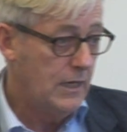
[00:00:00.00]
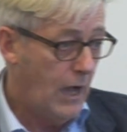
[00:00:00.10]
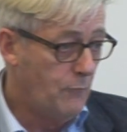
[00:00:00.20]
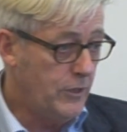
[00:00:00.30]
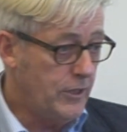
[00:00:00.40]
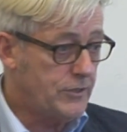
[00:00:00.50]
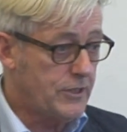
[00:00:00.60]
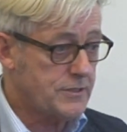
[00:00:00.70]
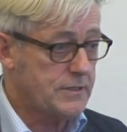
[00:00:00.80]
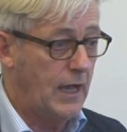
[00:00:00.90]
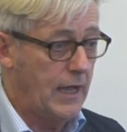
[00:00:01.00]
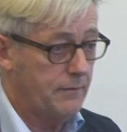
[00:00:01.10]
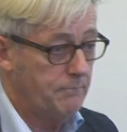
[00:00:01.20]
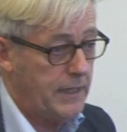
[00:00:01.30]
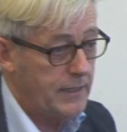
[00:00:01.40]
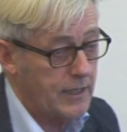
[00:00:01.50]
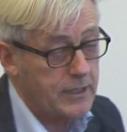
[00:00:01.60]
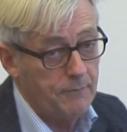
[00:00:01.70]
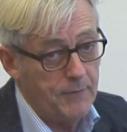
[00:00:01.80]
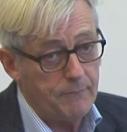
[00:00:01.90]
and we need to start making a
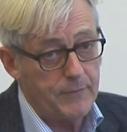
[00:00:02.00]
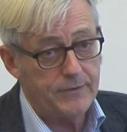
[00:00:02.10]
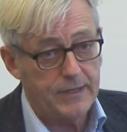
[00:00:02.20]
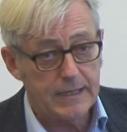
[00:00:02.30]
commitment